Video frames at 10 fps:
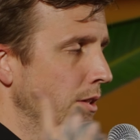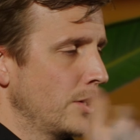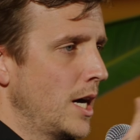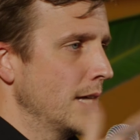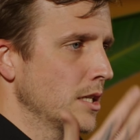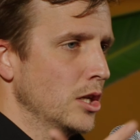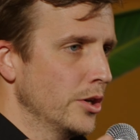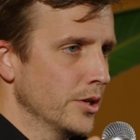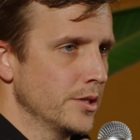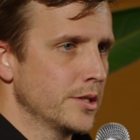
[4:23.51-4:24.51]
the highs and
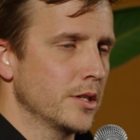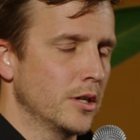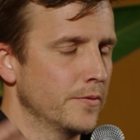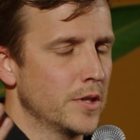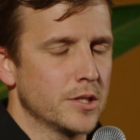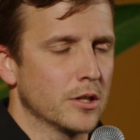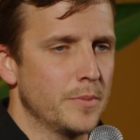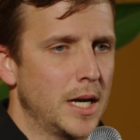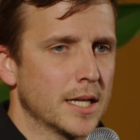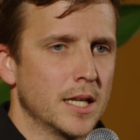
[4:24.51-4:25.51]
lows of the
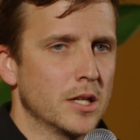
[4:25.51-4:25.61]
stock market